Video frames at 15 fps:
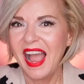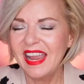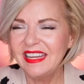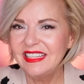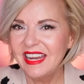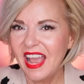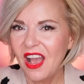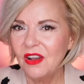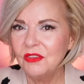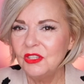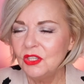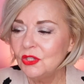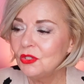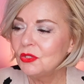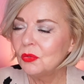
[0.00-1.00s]
I now
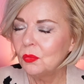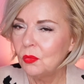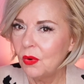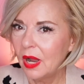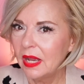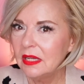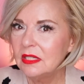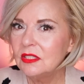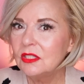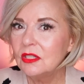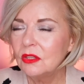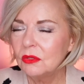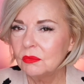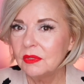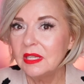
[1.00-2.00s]
use one
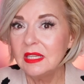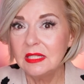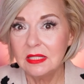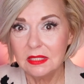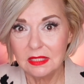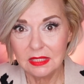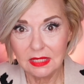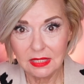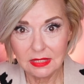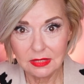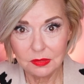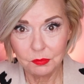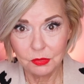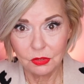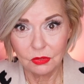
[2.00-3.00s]
to three
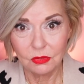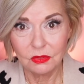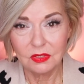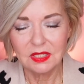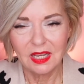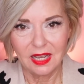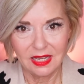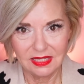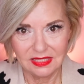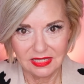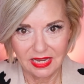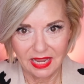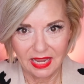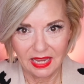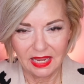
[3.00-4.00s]
teaspoons a
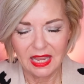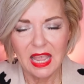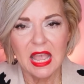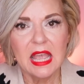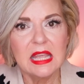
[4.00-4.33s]
day